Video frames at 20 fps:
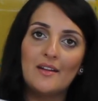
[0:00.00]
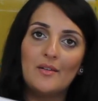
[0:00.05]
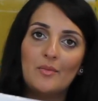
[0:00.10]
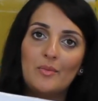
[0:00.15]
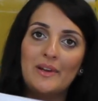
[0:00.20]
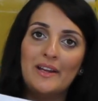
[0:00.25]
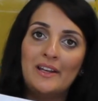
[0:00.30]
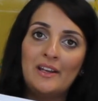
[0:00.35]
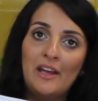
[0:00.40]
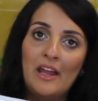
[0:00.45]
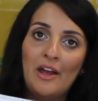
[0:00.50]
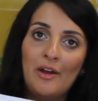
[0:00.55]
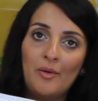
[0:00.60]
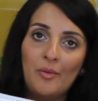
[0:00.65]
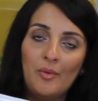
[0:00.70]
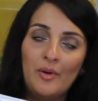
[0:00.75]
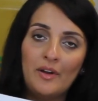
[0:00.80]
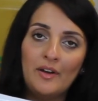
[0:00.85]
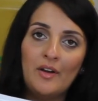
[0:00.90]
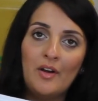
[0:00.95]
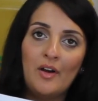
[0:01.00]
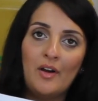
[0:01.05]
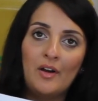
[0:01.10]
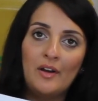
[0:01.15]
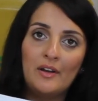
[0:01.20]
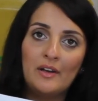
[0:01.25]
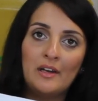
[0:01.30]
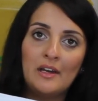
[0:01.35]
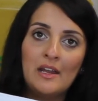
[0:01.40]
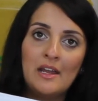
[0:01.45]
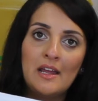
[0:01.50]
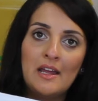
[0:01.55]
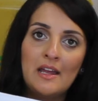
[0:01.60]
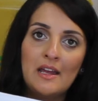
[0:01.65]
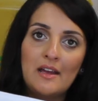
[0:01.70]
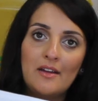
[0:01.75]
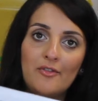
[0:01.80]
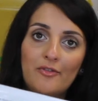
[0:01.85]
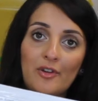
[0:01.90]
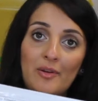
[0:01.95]
written out one on
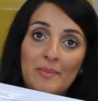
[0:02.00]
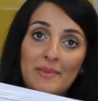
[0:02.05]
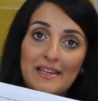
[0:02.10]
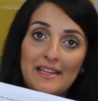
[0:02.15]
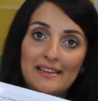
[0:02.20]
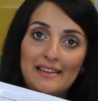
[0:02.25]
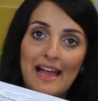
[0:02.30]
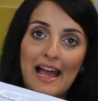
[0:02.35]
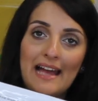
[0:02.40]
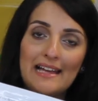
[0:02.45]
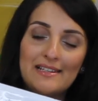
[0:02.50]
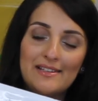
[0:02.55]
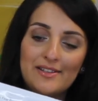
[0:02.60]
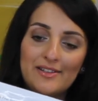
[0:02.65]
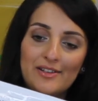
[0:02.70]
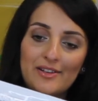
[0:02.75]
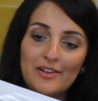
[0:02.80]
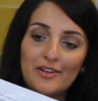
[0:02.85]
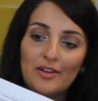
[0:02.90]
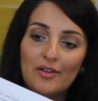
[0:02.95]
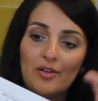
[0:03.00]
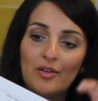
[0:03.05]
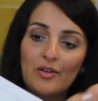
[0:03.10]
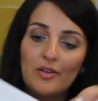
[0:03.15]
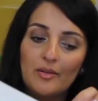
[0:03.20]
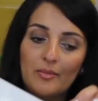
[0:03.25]
from last year,